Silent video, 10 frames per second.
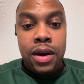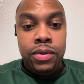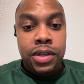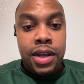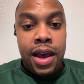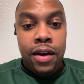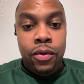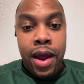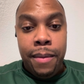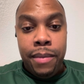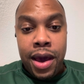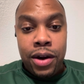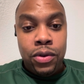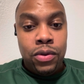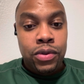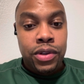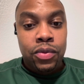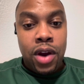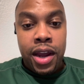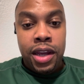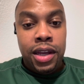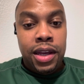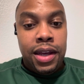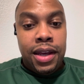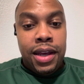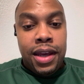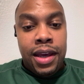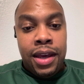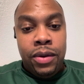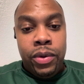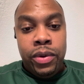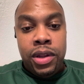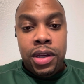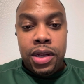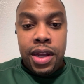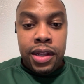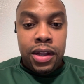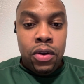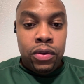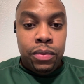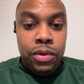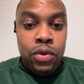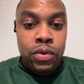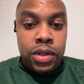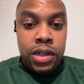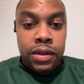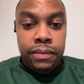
We just have rap battles and write and we really connected on the music.